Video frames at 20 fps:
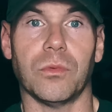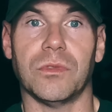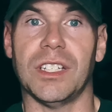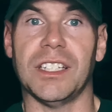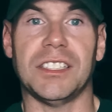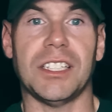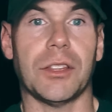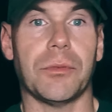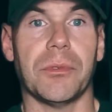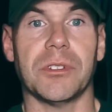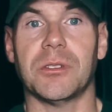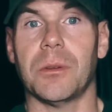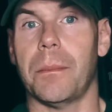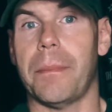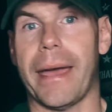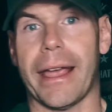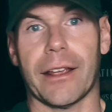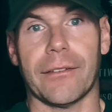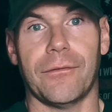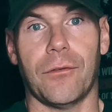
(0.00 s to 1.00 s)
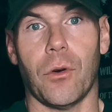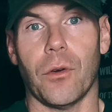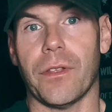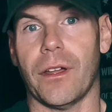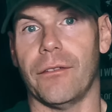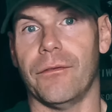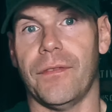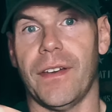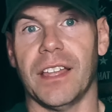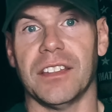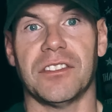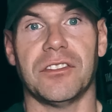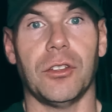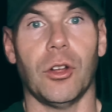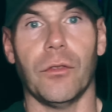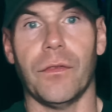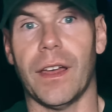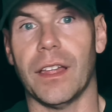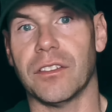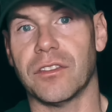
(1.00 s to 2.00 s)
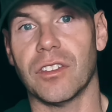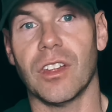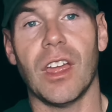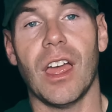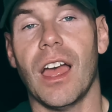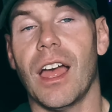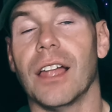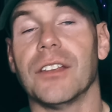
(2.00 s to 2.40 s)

TC3 is going back and forth on vents, no vents.